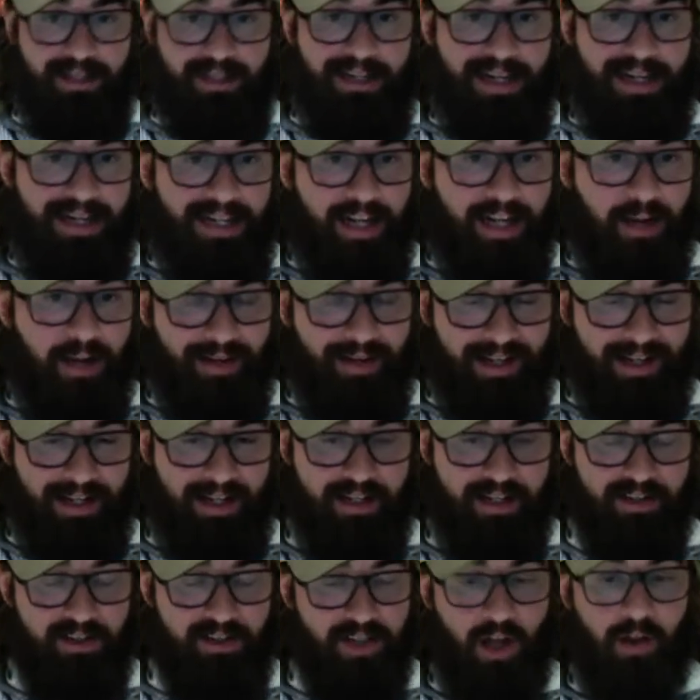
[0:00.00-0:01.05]
getting them in a
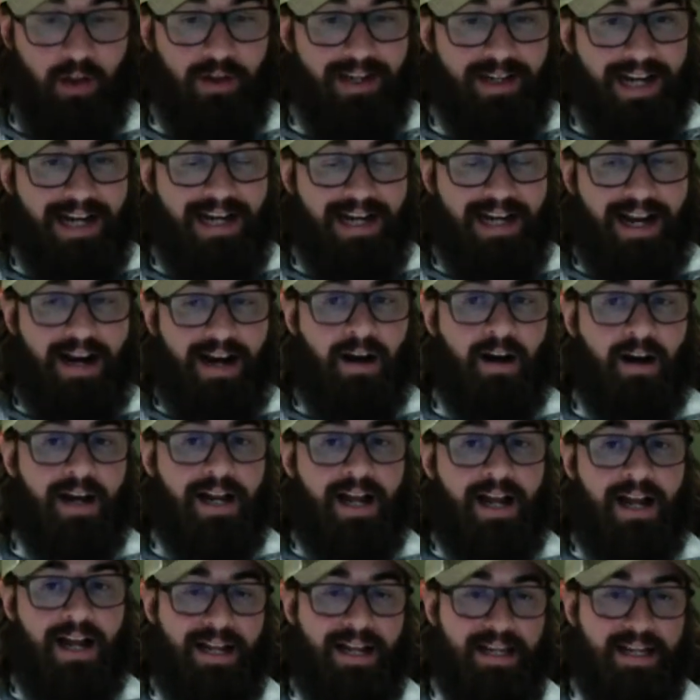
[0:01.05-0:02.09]
consolidated
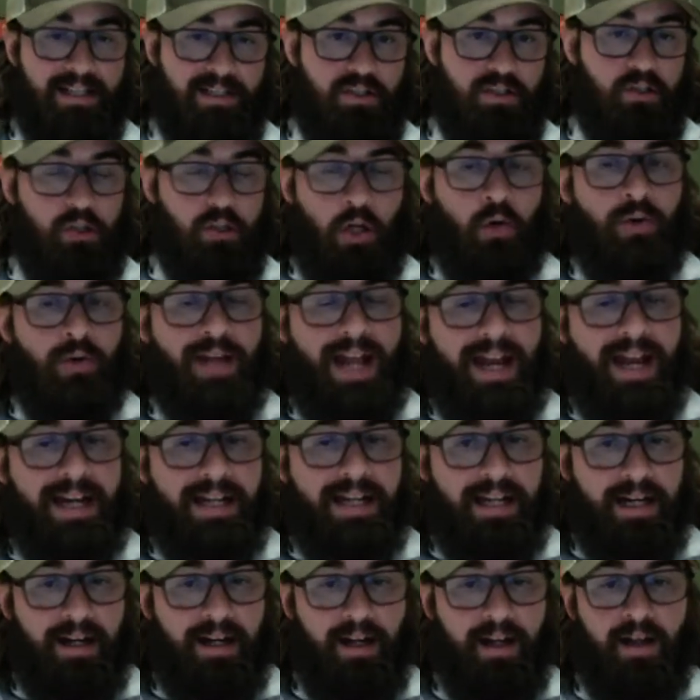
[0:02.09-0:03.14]
area is
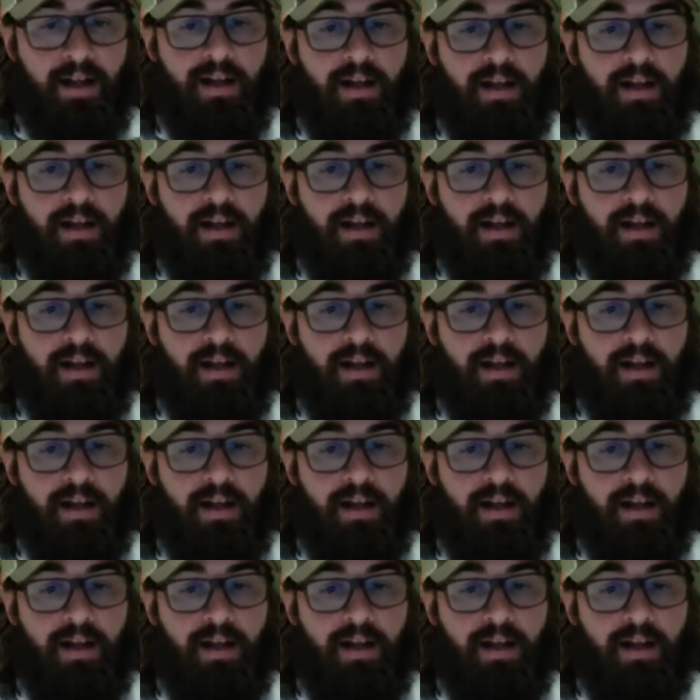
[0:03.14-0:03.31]
locating